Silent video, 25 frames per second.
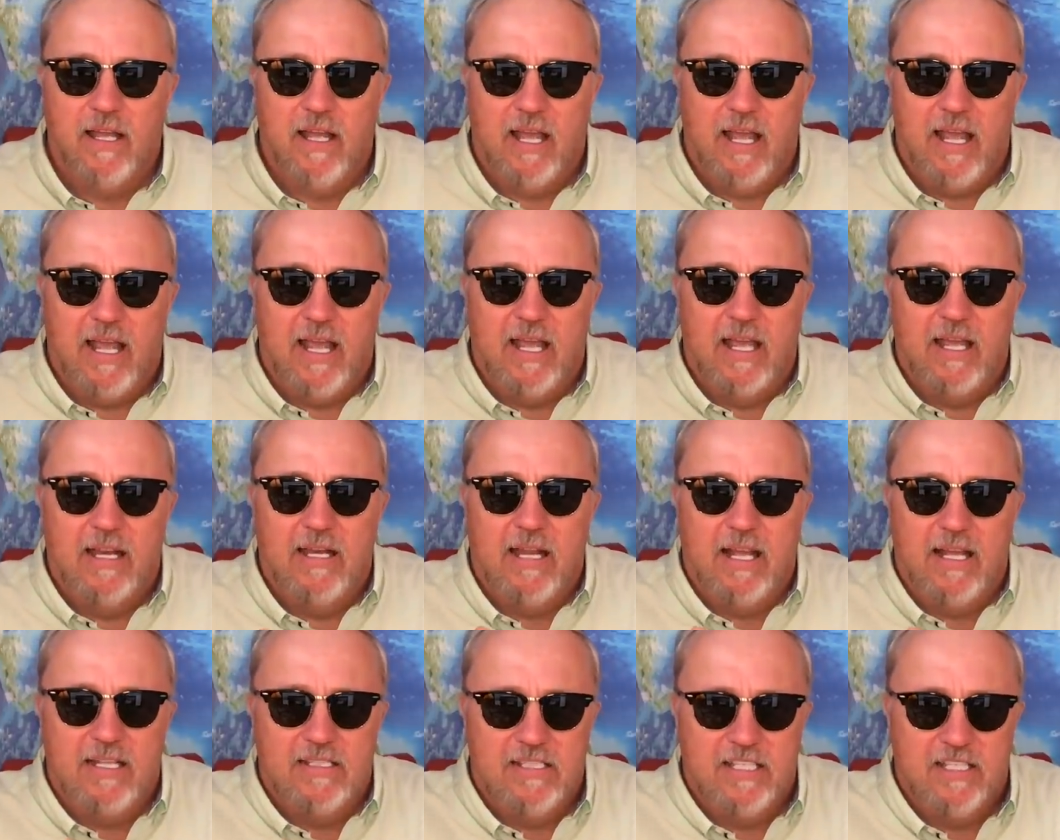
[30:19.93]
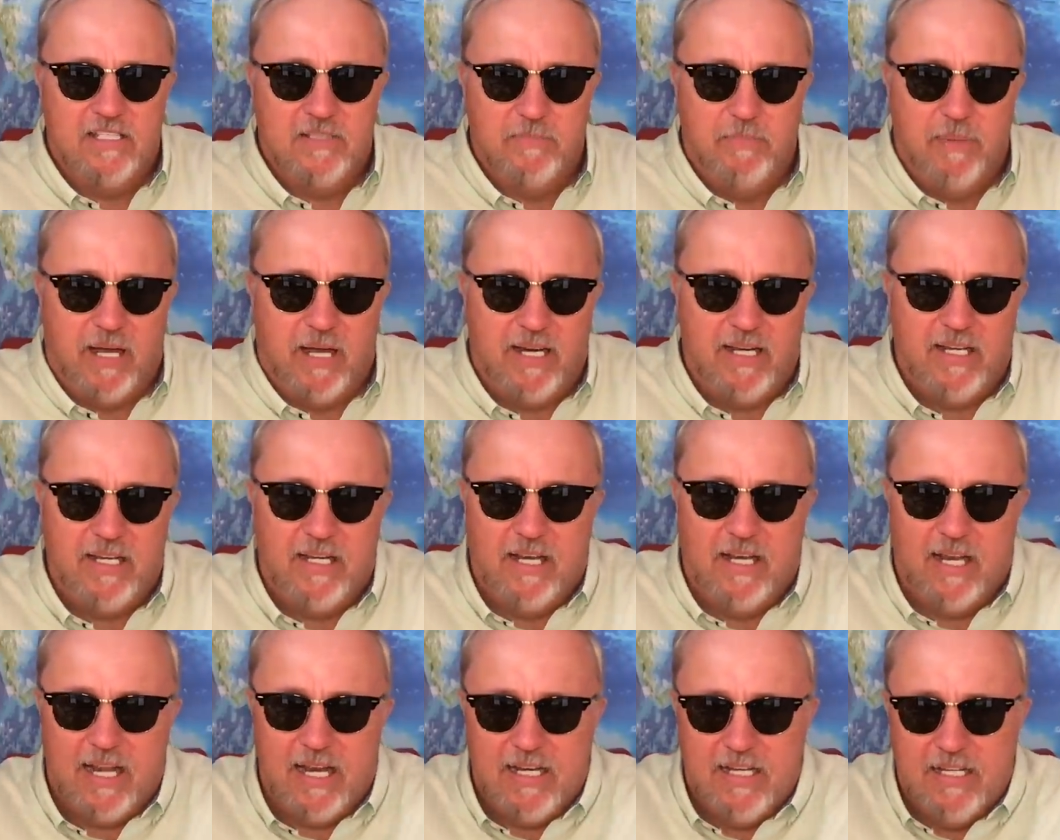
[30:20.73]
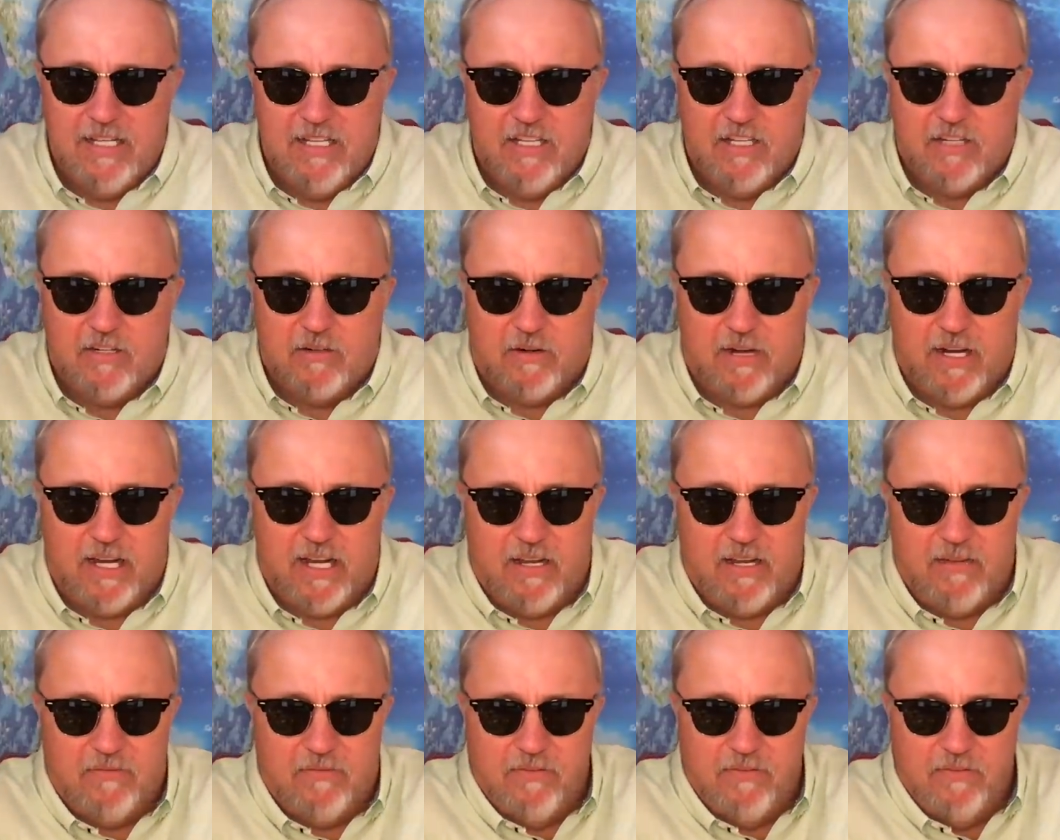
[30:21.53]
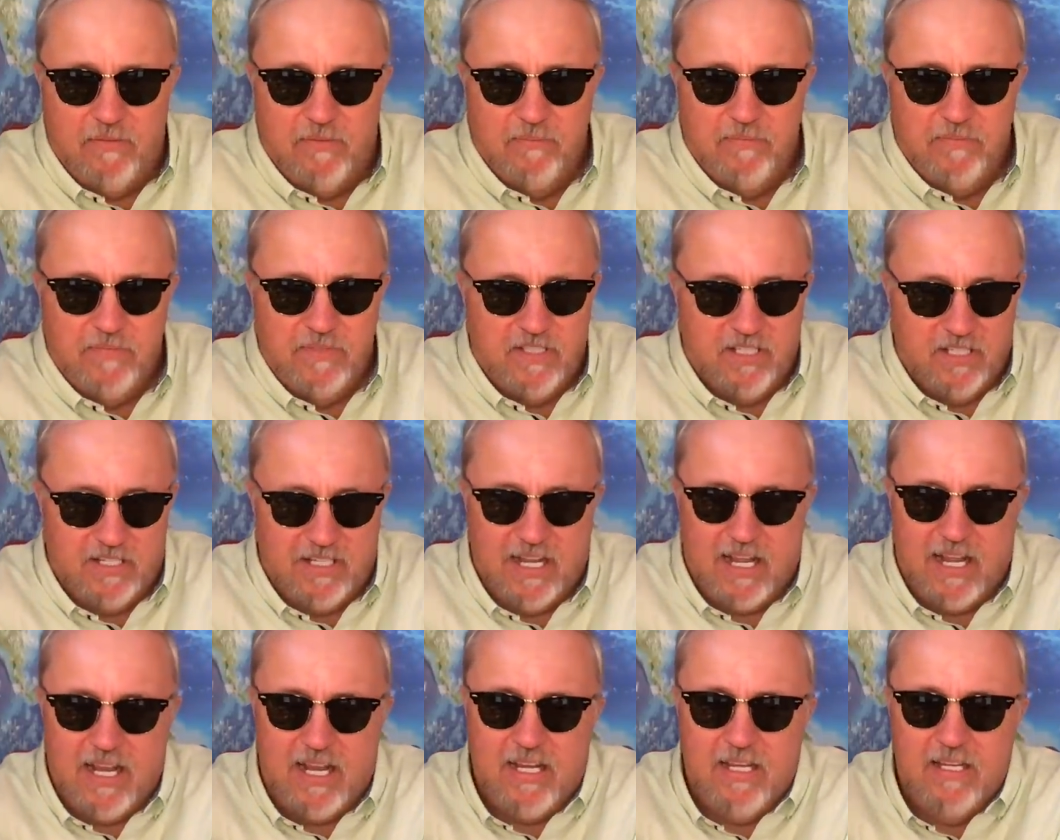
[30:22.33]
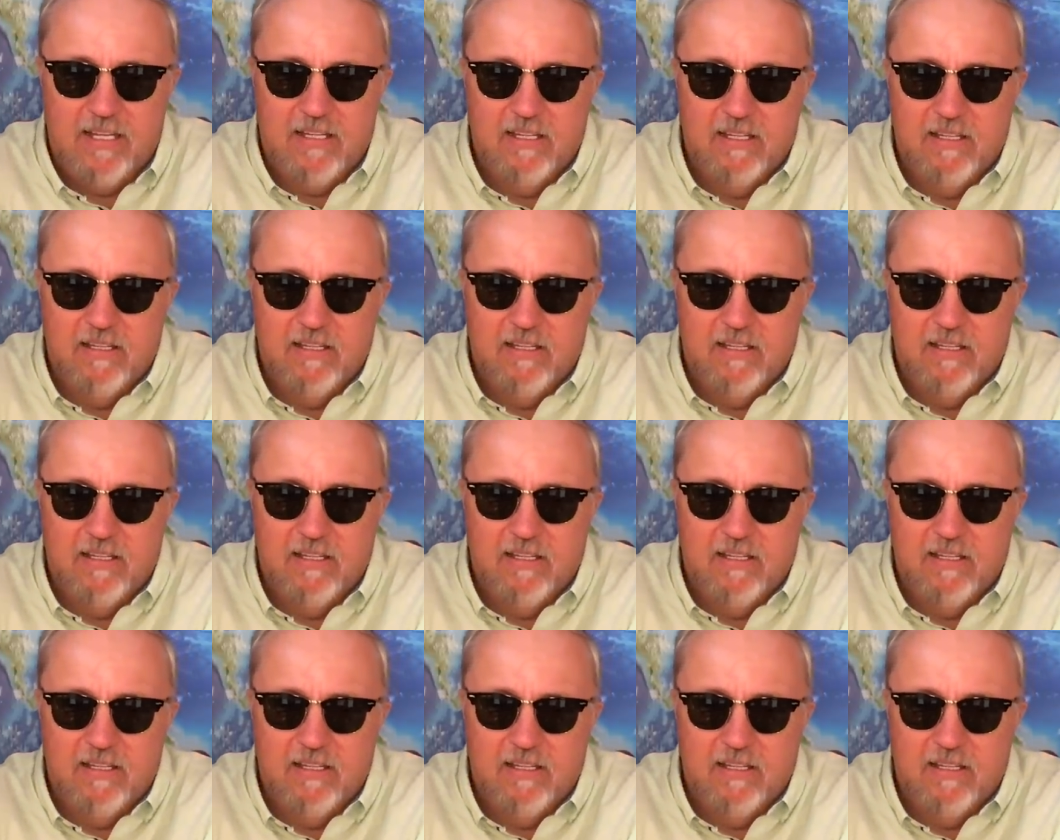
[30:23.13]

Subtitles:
And as his body laid in the grave today,